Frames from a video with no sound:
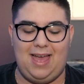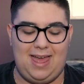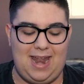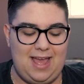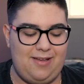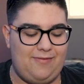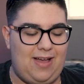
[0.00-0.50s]

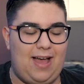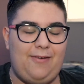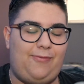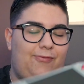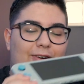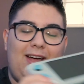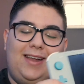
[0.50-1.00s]
and I have
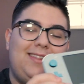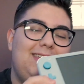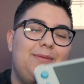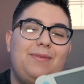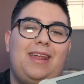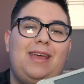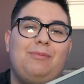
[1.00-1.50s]
finally
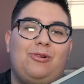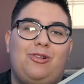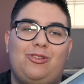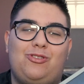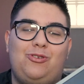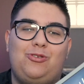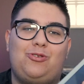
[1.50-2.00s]
been
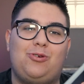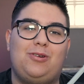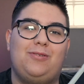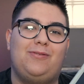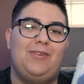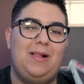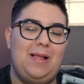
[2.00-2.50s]
able to sort
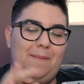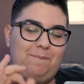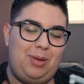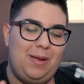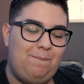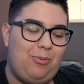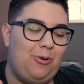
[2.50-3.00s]
of
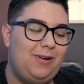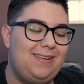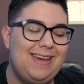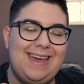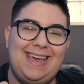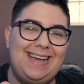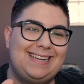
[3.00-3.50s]
pinpoint
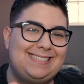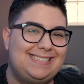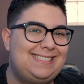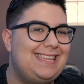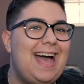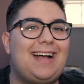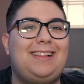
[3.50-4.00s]

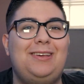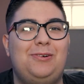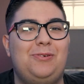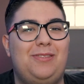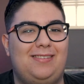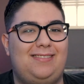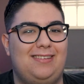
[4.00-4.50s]
exactly
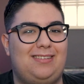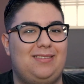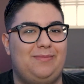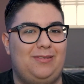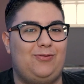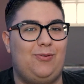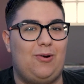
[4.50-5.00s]
who this
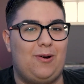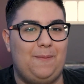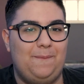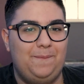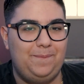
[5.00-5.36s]
system is for.